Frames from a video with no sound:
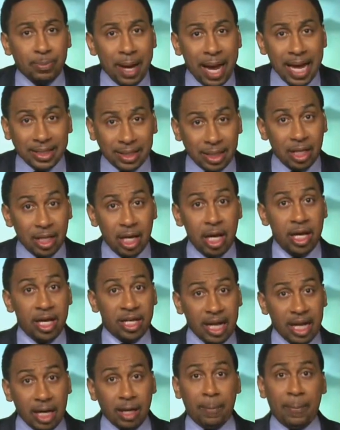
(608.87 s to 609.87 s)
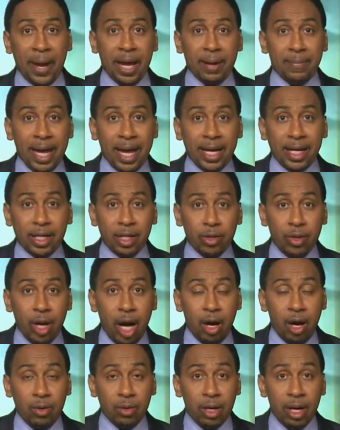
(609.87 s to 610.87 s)
passes. Is that the Peyton Manning you
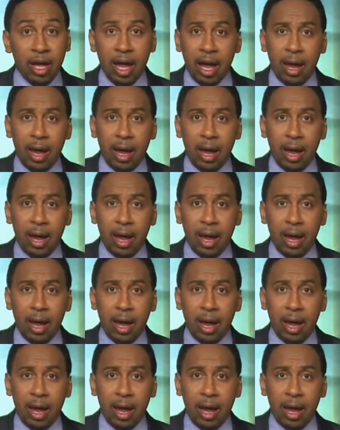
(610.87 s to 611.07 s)
know?